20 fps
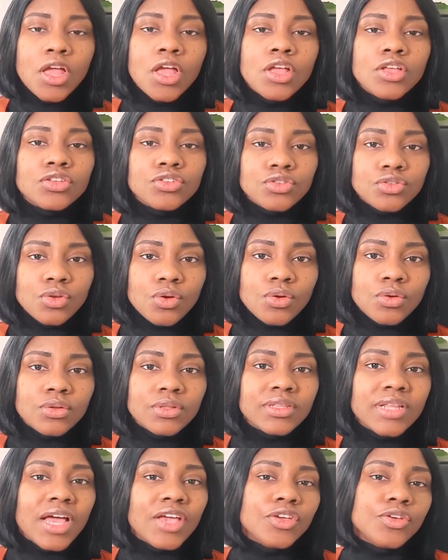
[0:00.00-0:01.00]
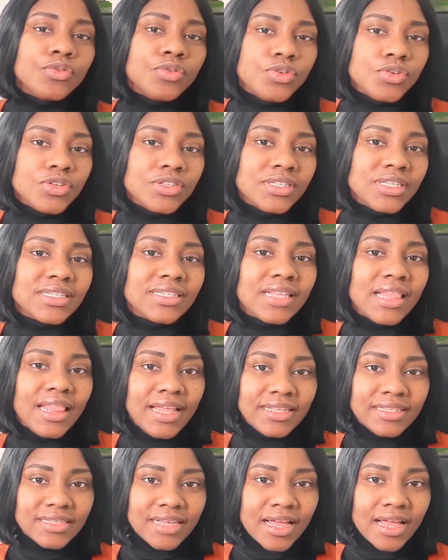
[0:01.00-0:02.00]
So now you use this
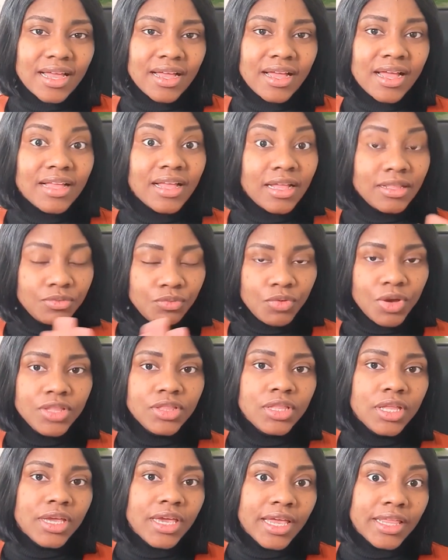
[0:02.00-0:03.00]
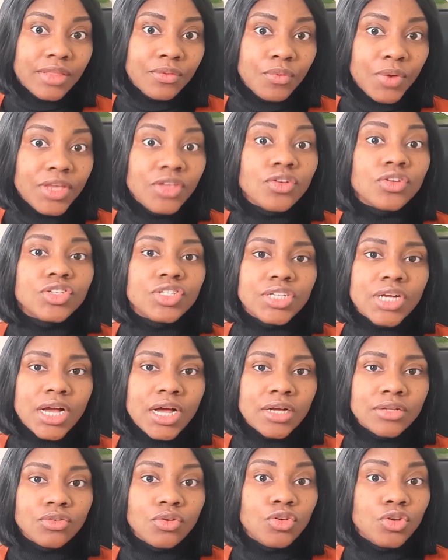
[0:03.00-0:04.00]
letter, and when your
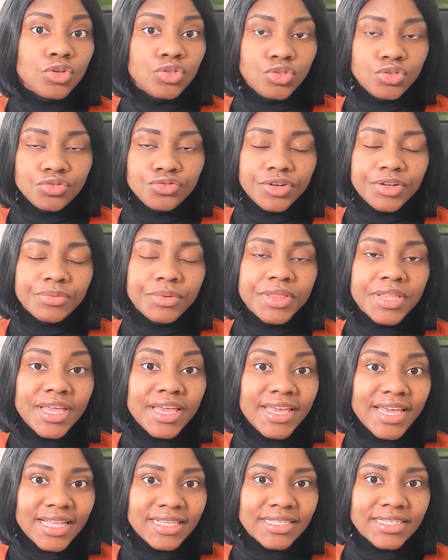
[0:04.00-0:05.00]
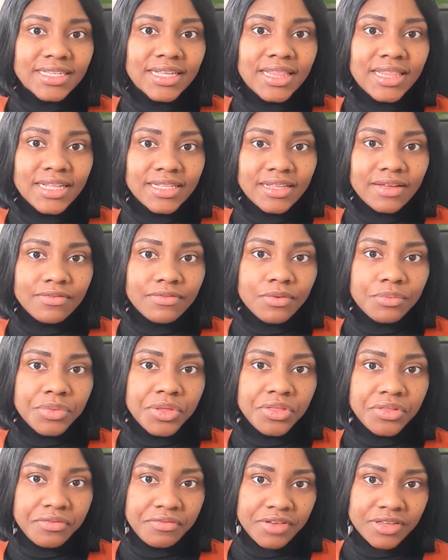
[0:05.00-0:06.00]
child or your children, when they get the letter from the
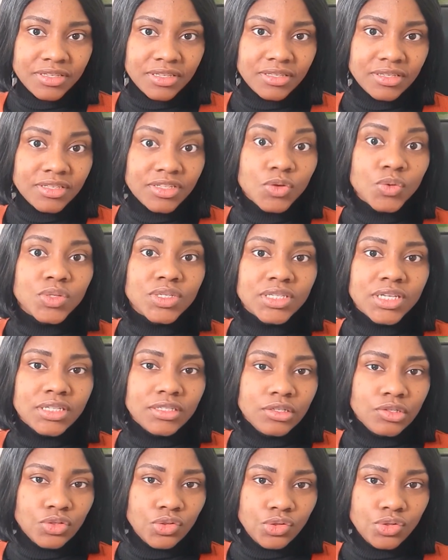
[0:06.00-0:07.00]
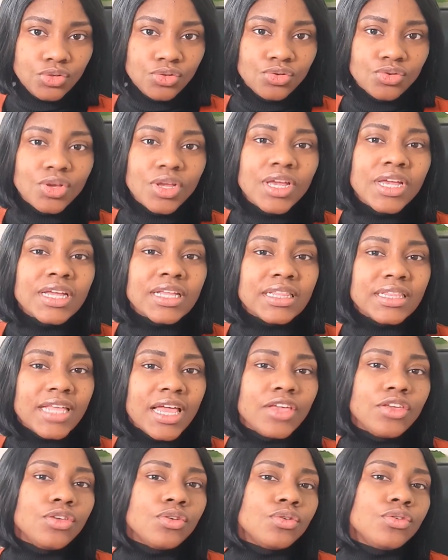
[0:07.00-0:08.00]
university, they will send it to you.
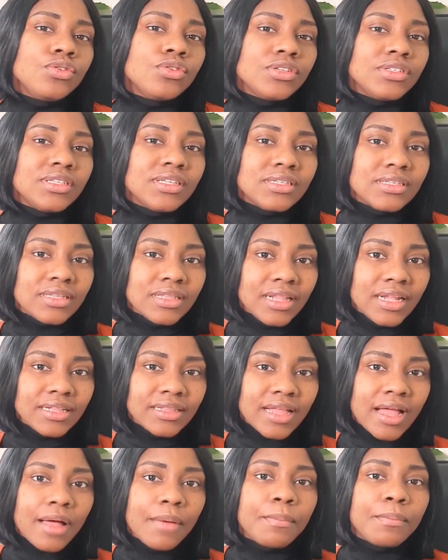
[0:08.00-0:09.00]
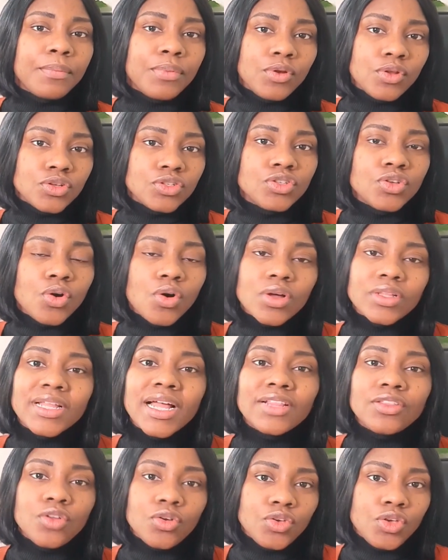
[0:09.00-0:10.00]
Then you use this letter plus the
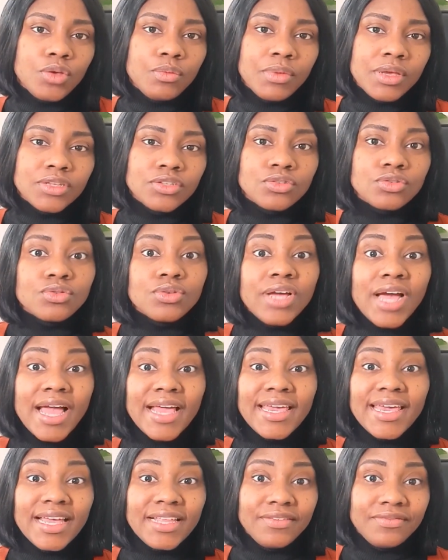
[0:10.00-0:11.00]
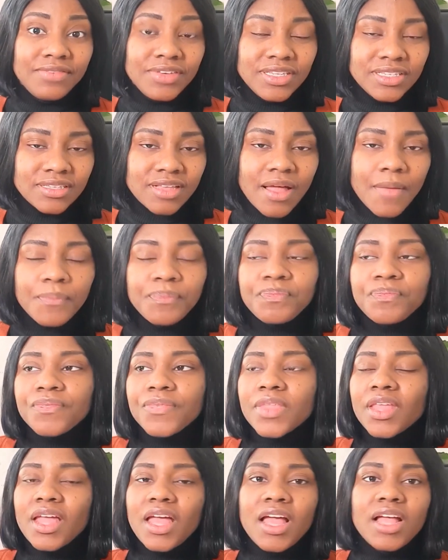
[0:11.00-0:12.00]
other documents to go and get visa
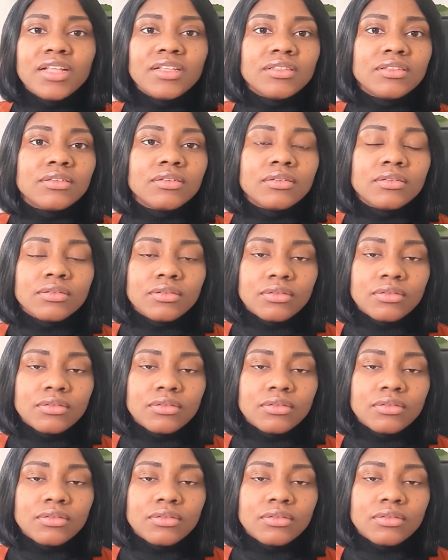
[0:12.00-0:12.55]
and